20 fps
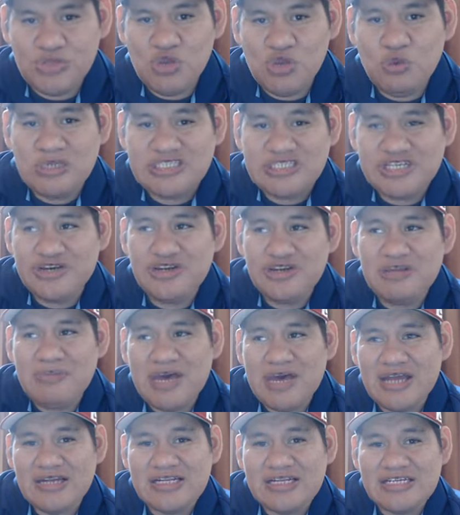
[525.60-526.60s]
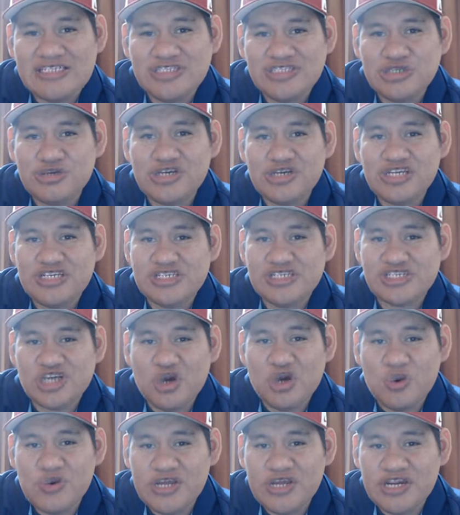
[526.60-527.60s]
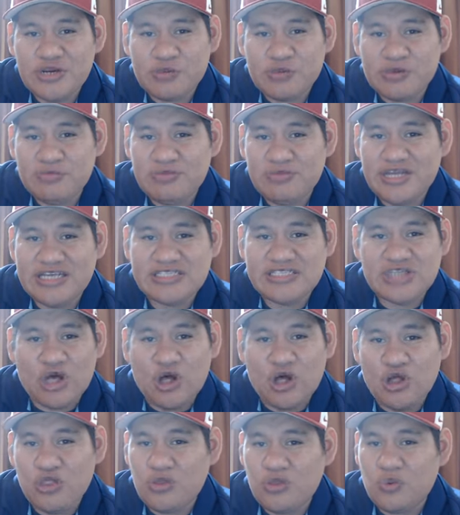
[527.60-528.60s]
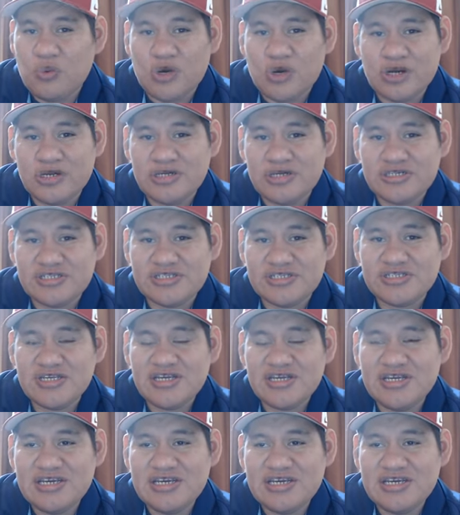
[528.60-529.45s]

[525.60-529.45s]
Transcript: what's good about it is you can just go in and replace all the words